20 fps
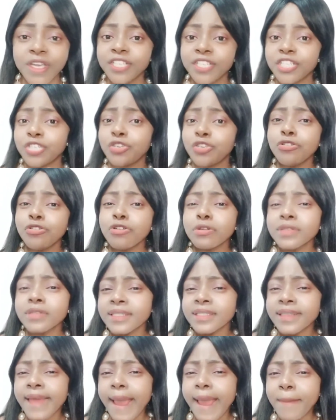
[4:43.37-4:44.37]
Did you notice
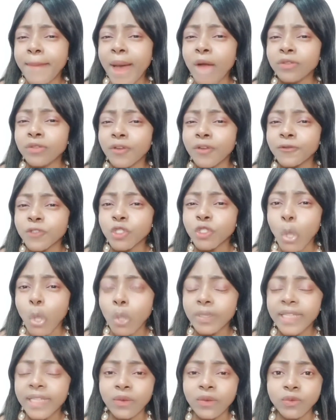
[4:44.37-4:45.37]
the amount of
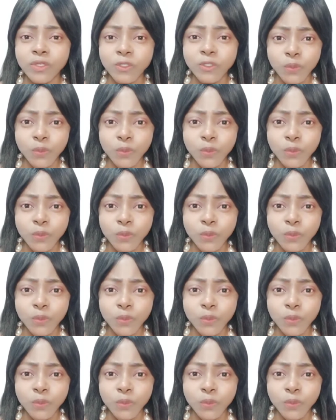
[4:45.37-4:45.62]
salt that was